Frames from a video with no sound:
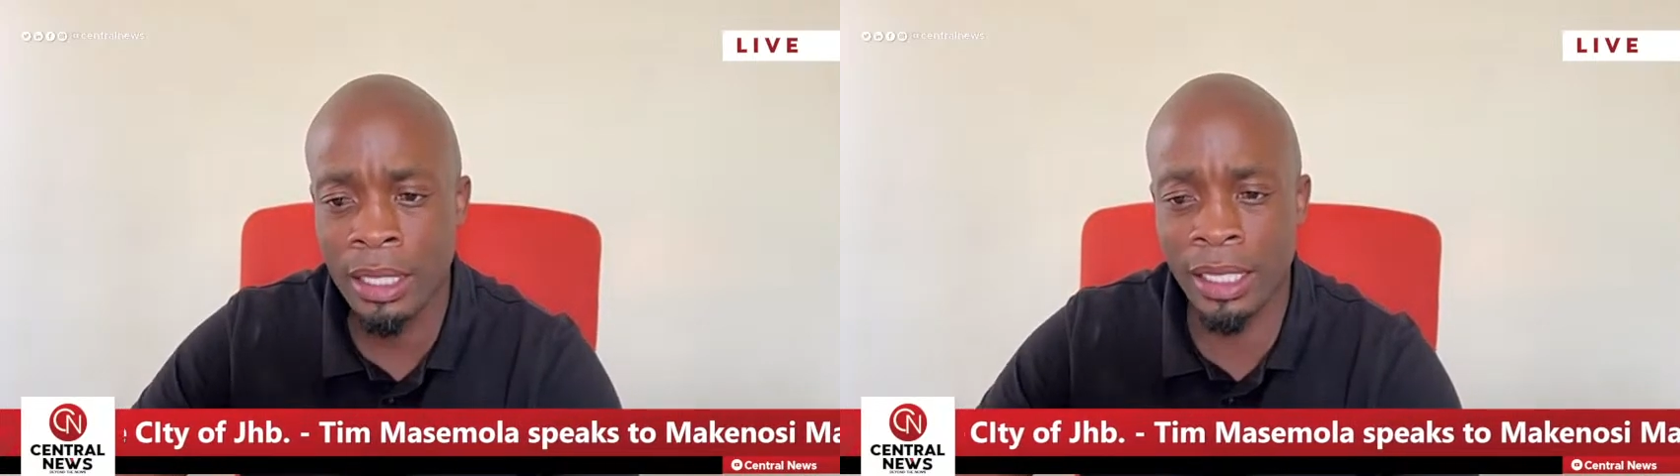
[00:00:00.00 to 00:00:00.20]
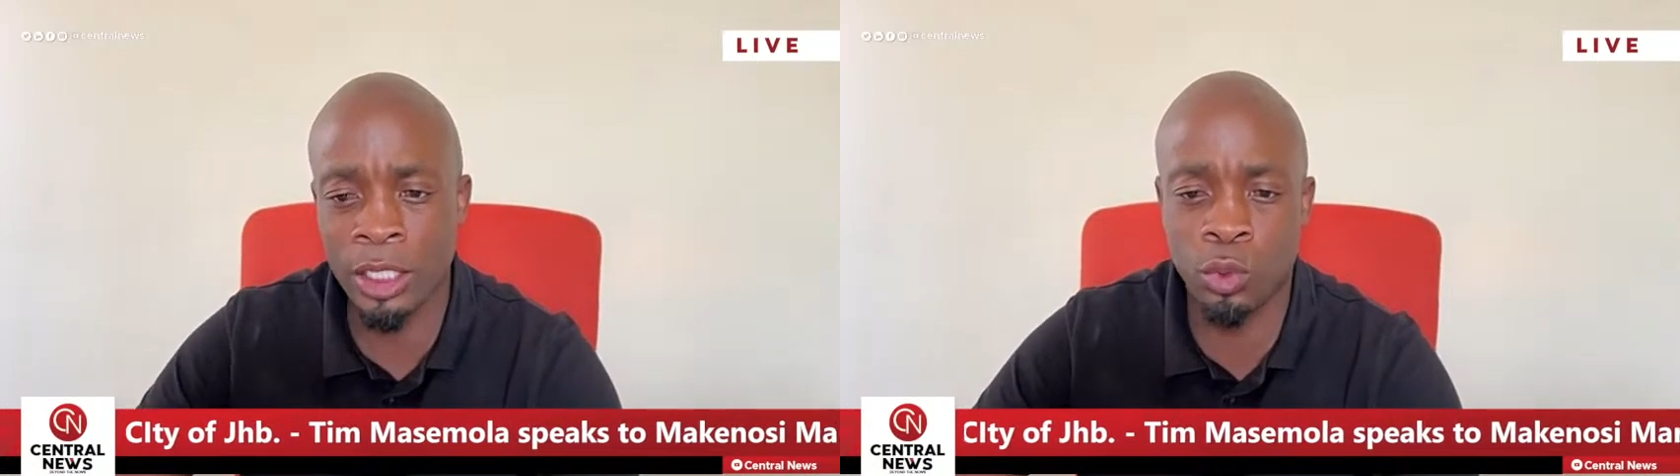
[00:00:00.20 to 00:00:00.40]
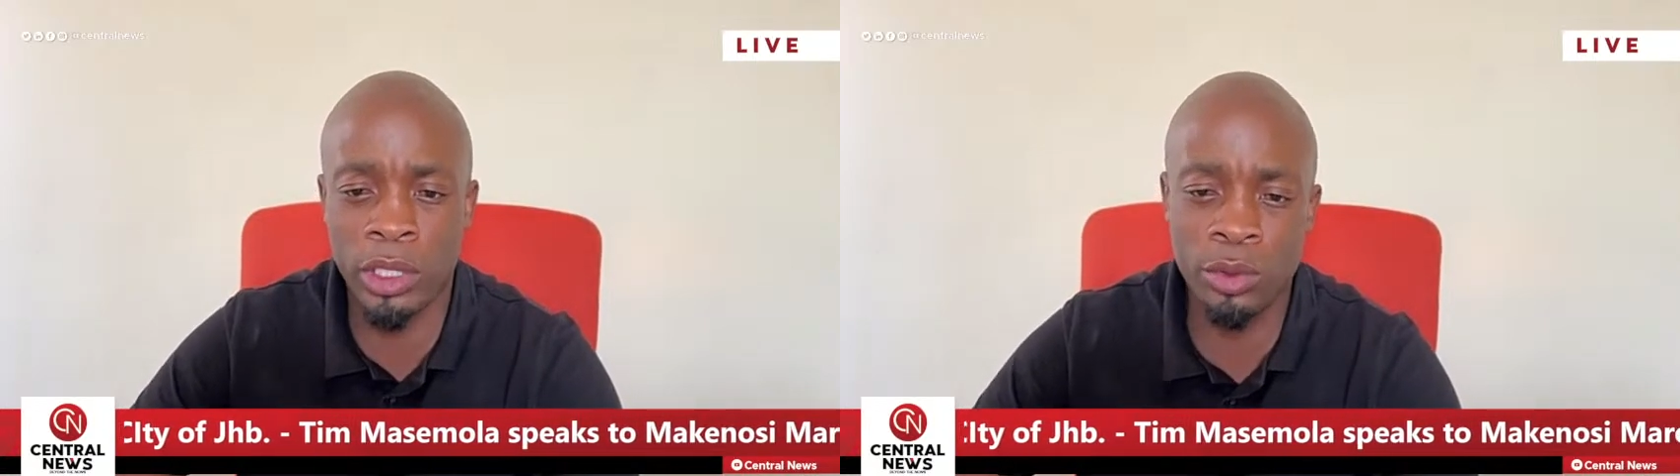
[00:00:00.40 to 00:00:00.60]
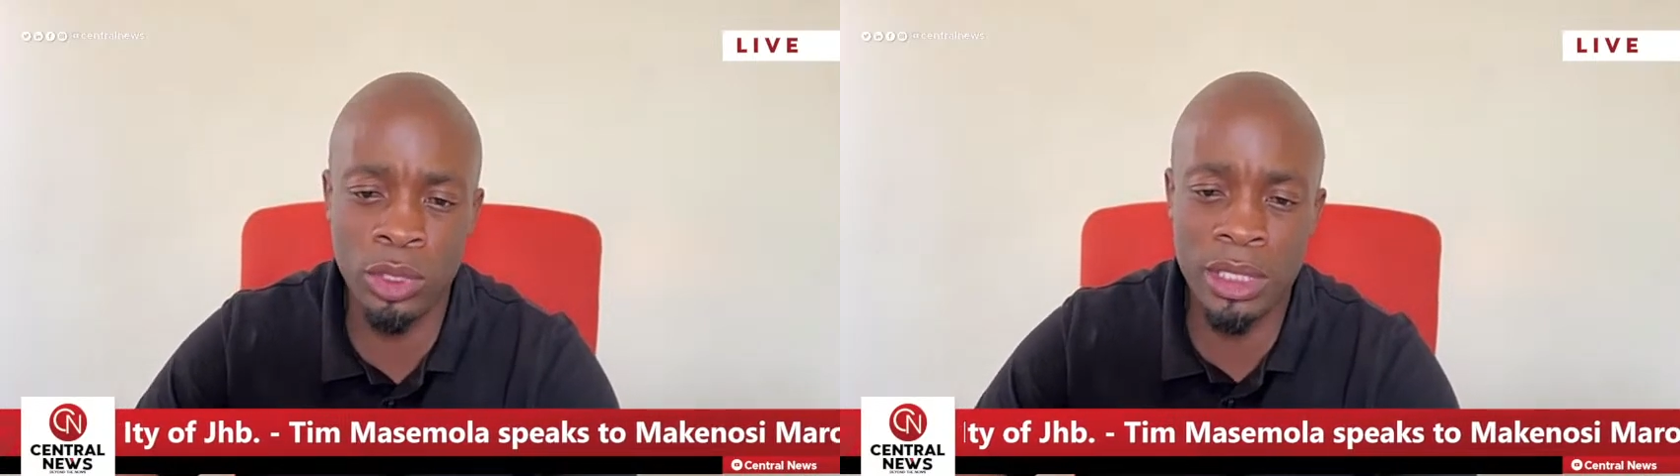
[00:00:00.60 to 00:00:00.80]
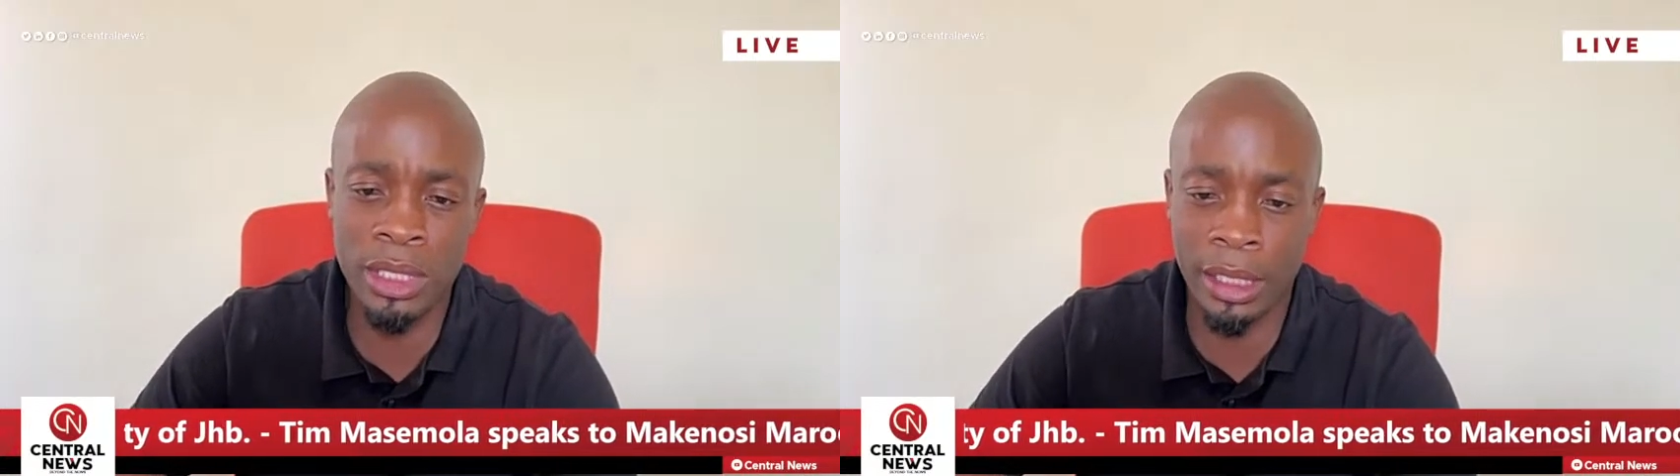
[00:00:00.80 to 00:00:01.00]
That's when you'll
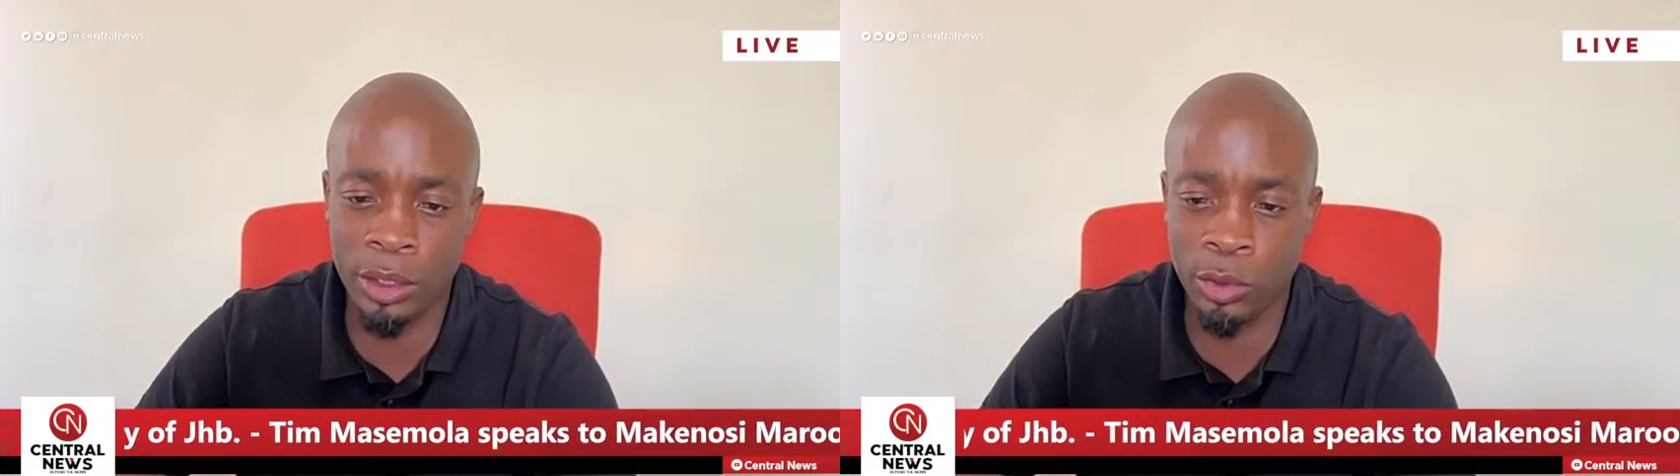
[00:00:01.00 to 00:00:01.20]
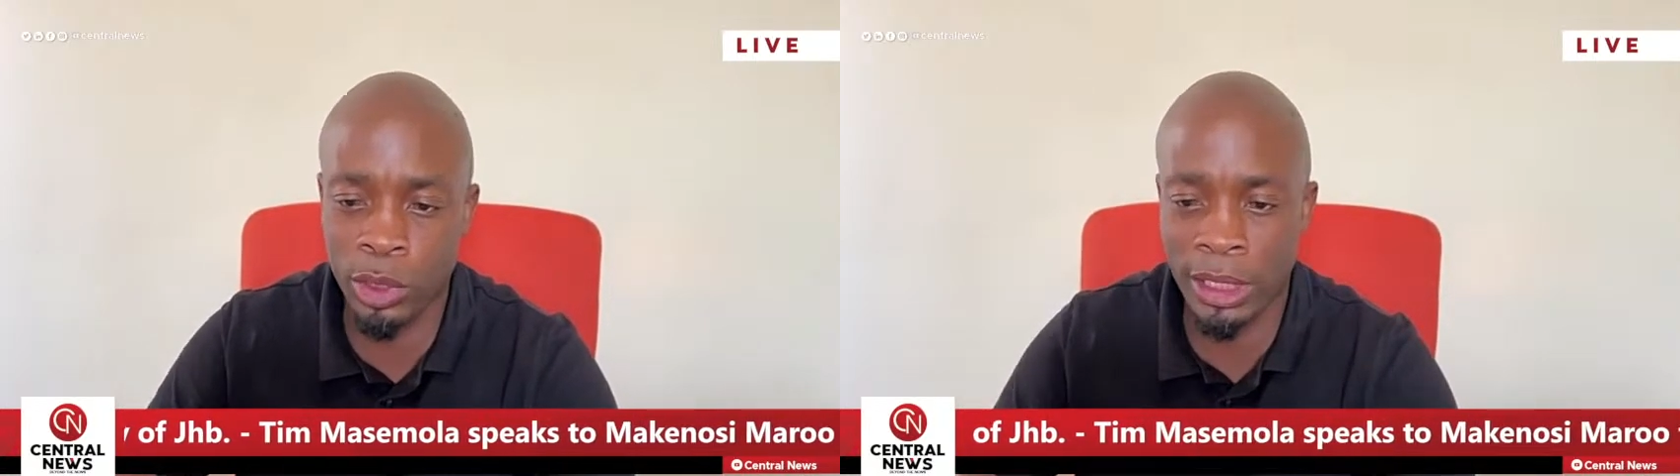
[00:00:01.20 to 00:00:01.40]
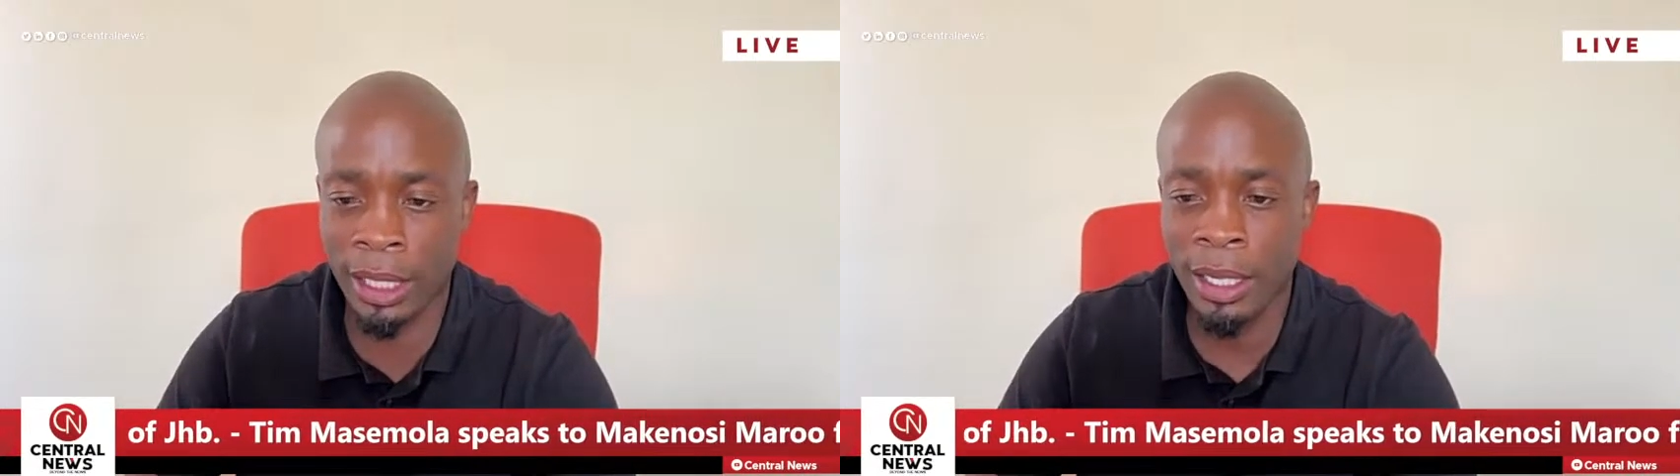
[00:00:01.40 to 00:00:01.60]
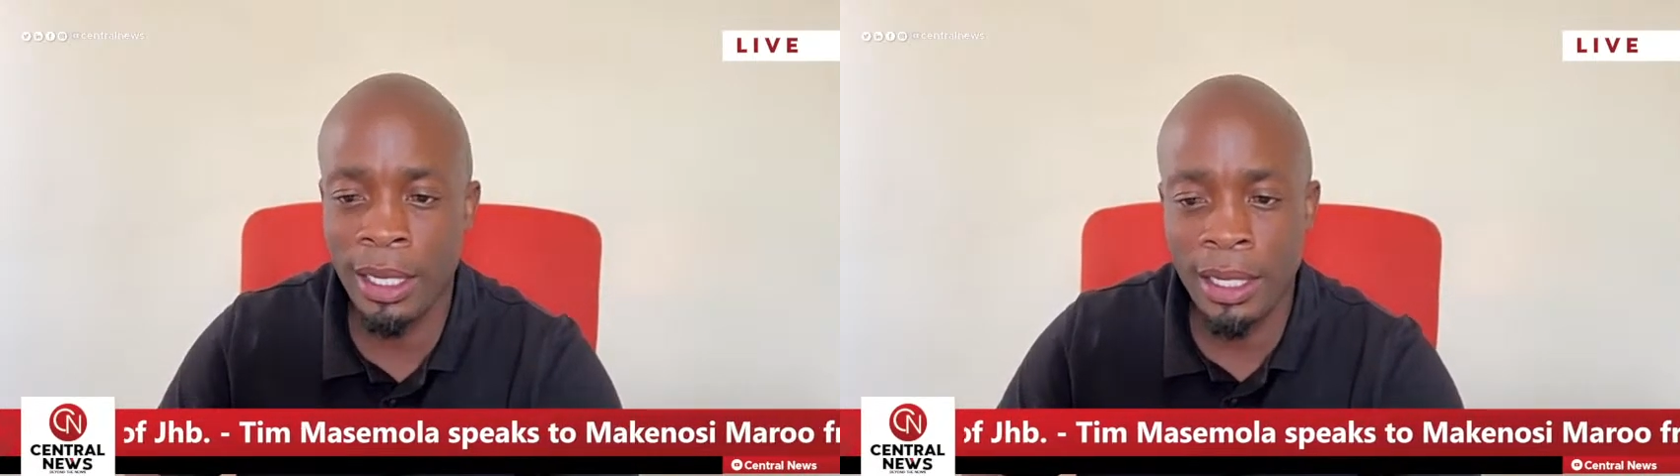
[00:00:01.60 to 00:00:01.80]
see rainwater